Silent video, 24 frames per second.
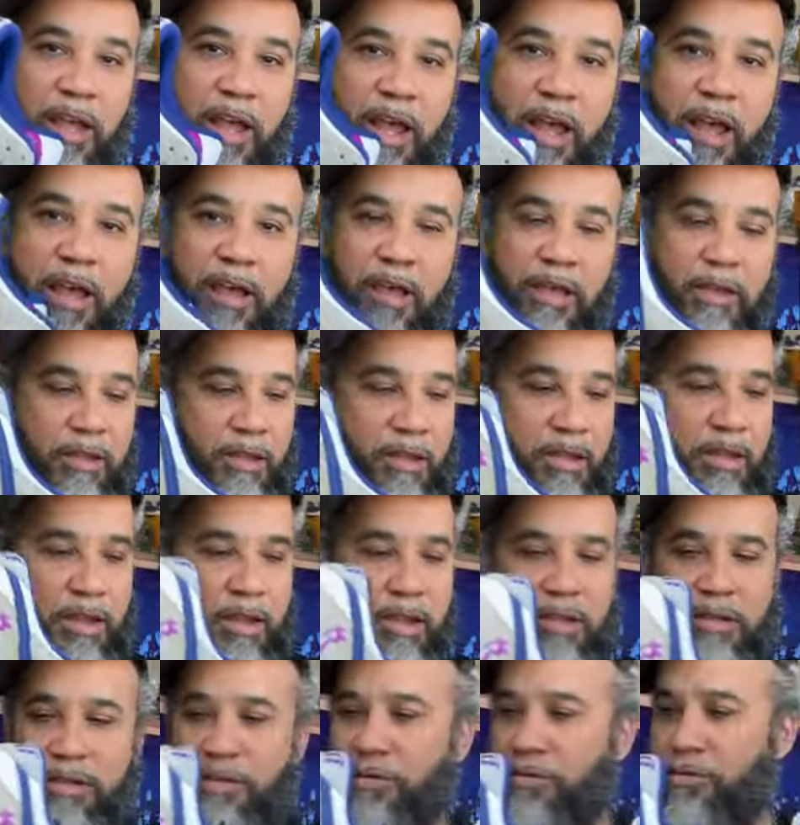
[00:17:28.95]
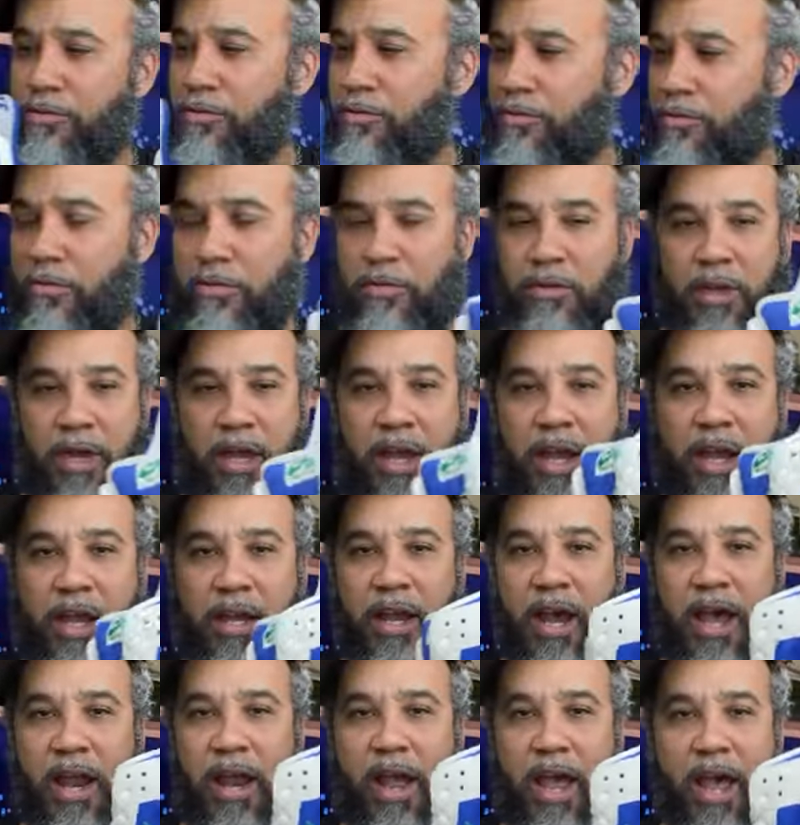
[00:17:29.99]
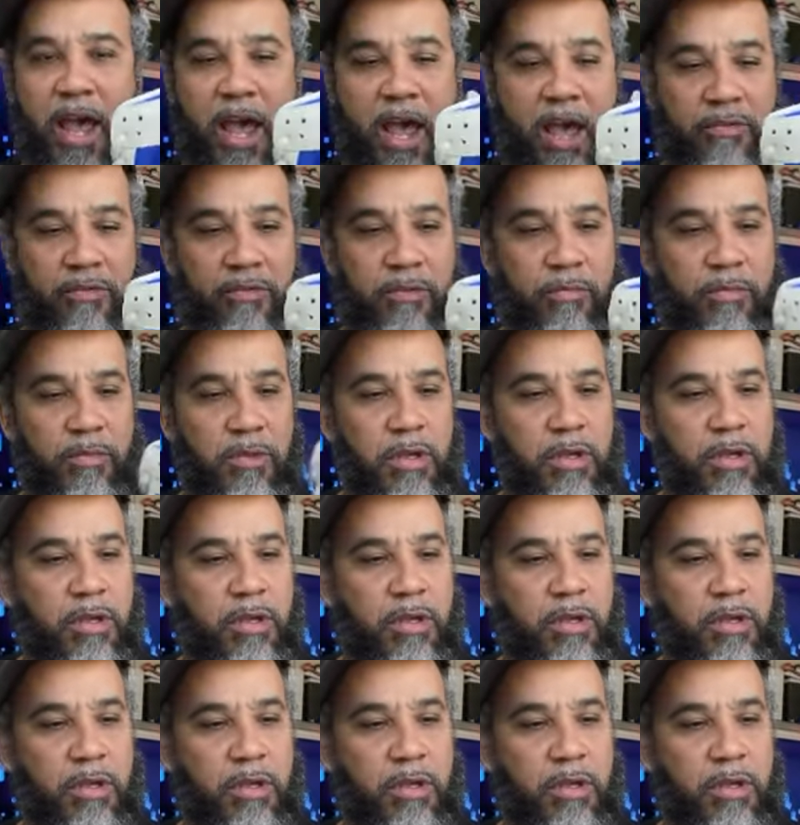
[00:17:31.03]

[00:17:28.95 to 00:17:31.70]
I ain't, I ain't too, I ain't gotta have them